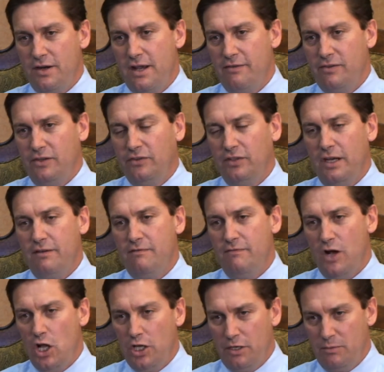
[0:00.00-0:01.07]
have the same
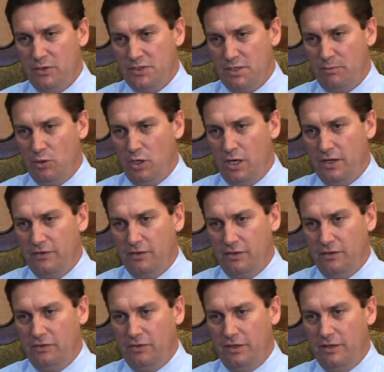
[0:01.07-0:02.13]
volume of supplies that you
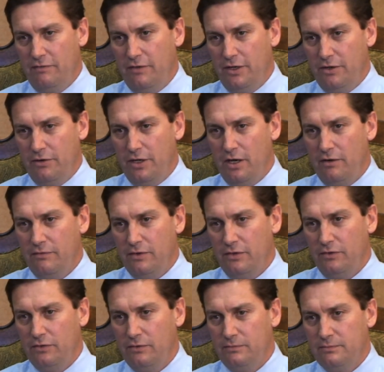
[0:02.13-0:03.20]
see in a veterinary
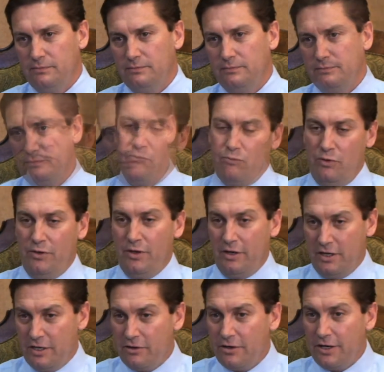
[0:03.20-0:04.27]
office. With the
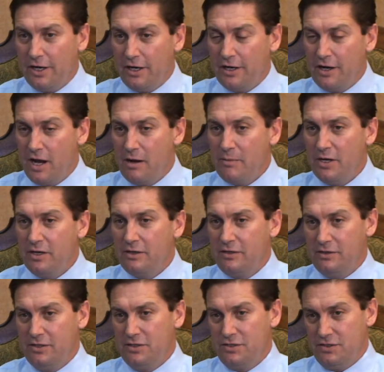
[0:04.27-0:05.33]
current economic
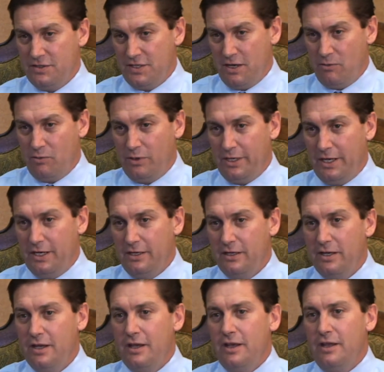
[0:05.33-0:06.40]
conditions that we're in,
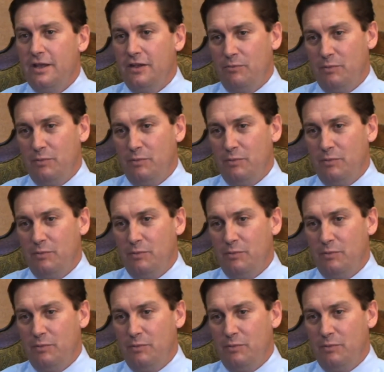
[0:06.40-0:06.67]
it's